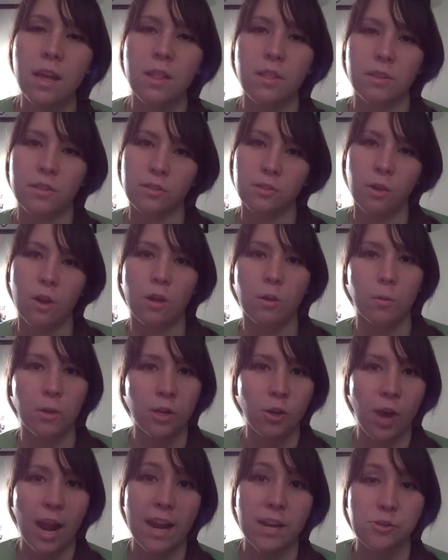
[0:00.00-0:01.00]
the song
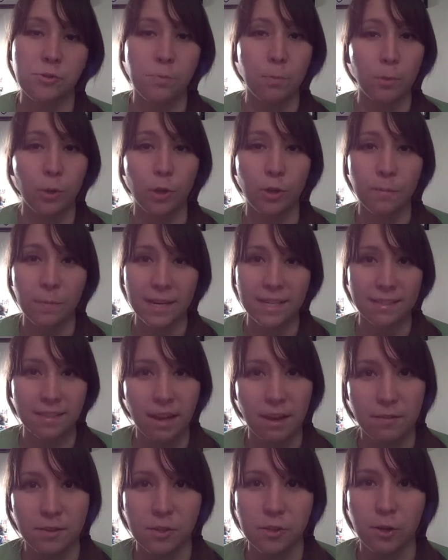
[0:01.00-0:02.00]
Crash and Burn by
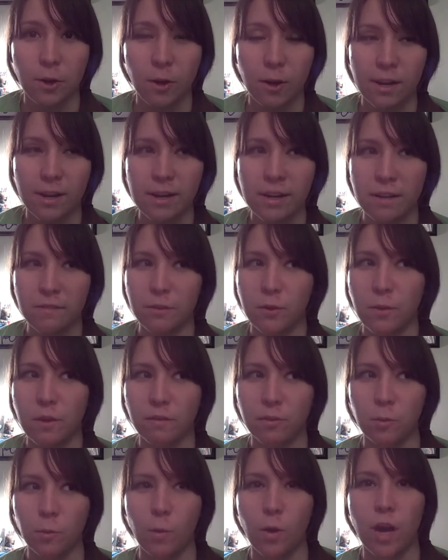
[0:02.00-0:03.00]
Savage Garden. If you
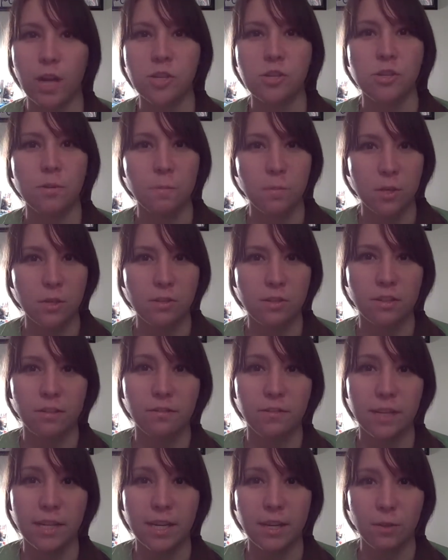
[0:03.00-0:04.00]
ever watch the music
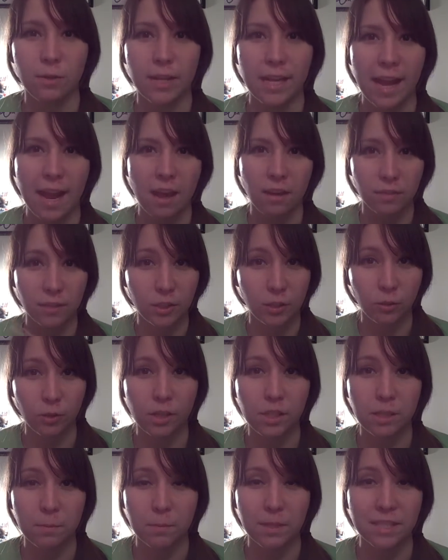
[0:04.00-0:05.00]
video, they have little
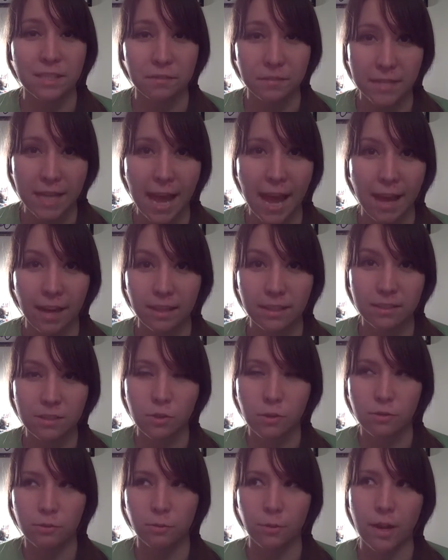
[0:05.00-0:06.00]
clippets of
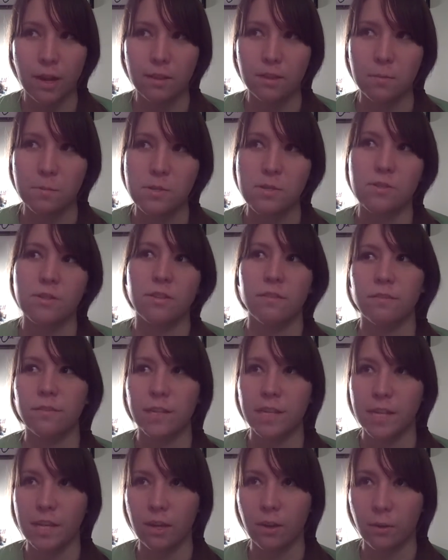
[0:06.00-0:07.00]
text throughout the music
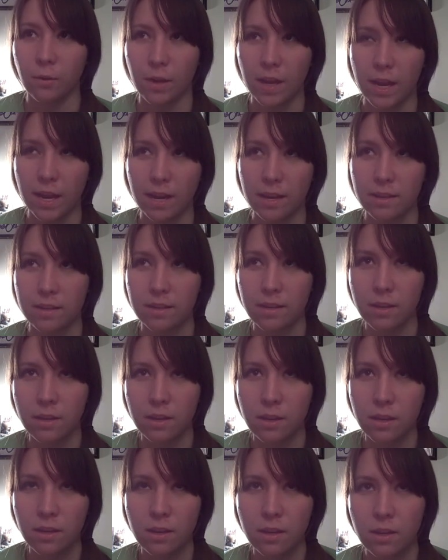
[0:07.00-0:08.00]
video, and
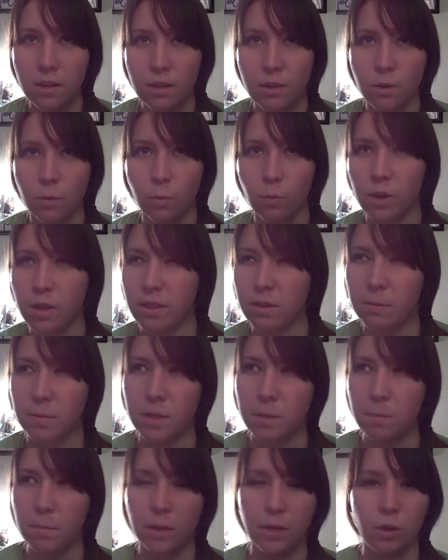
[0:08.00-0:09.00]
one of them in
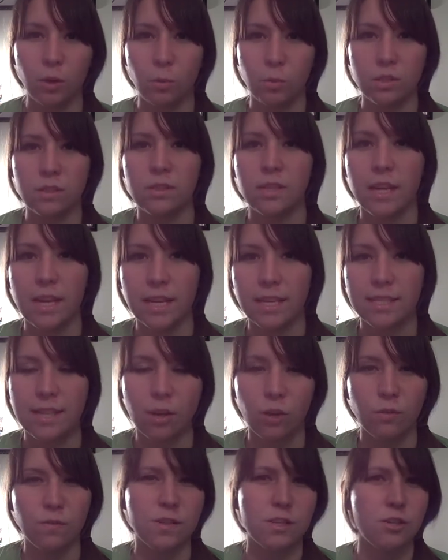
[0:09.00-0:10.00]
the middle was like
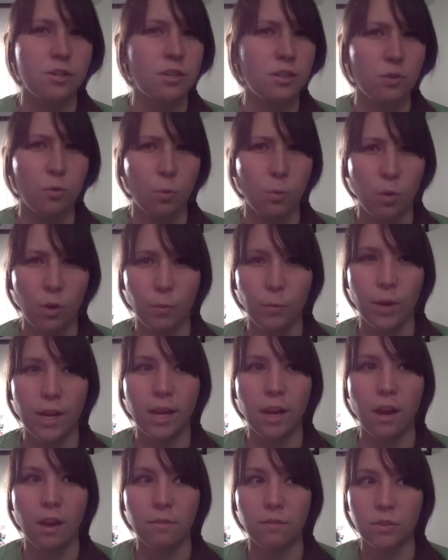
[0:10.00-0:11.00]
television is a one-way
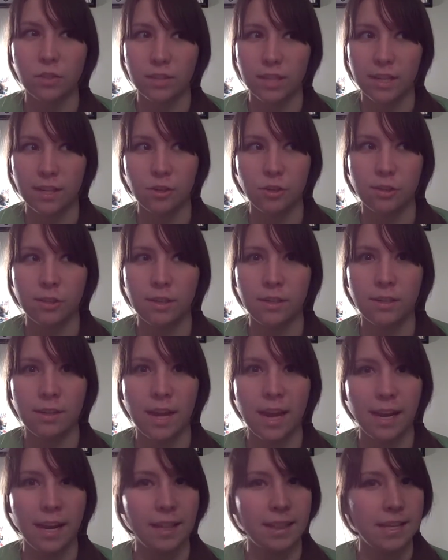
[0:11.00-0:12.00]
conversation
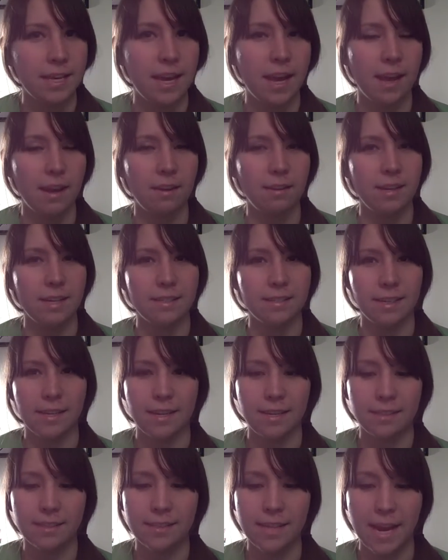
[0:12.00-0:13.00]
and at the end they
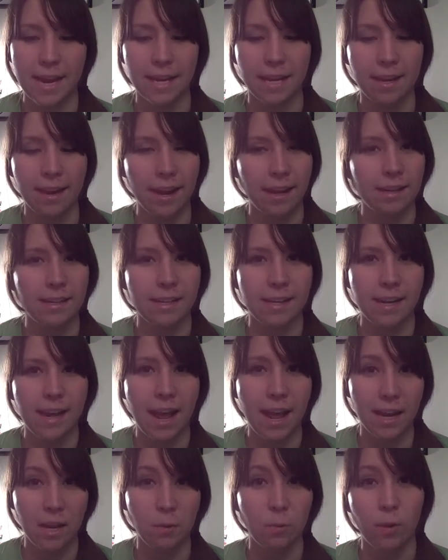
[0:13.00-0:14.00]
say stay connected
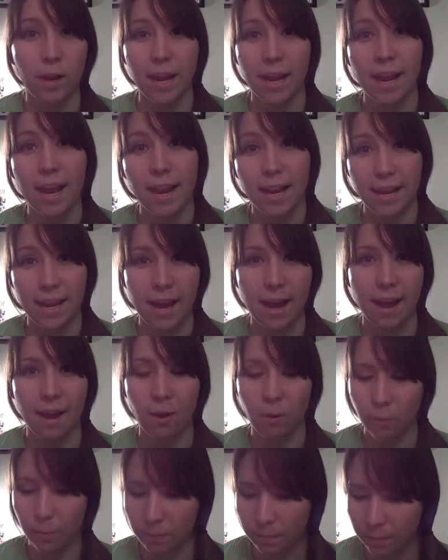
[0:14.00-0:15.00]
anyway
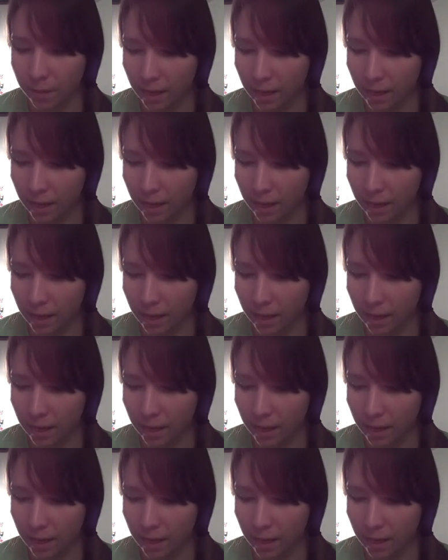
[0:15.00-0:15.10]
anyhow